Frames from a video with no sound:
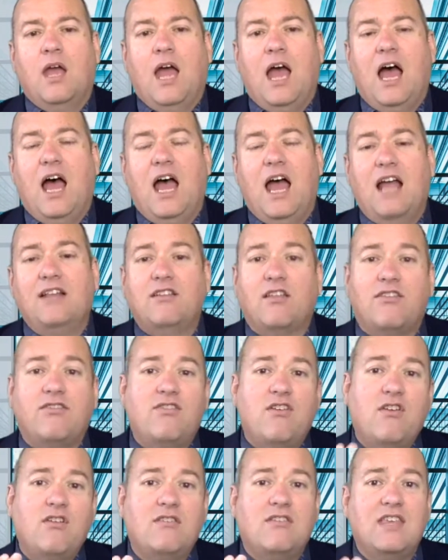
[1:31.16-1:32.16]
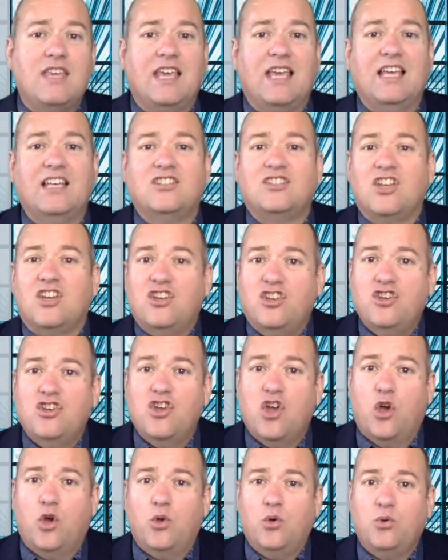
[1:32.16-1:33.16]
Uh, and the third thing is
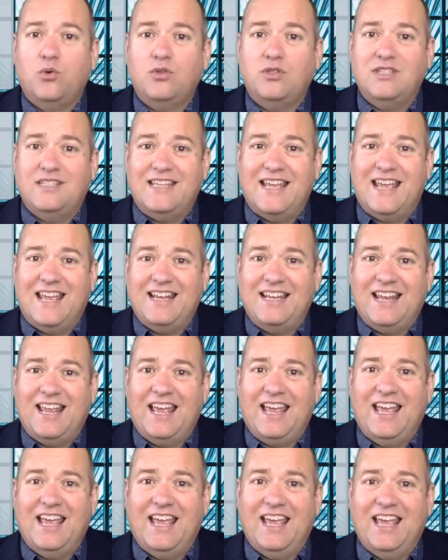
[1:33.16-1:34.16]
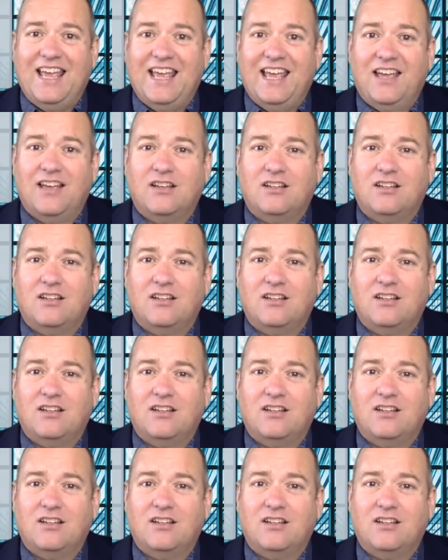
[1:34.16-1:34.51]
no dead air.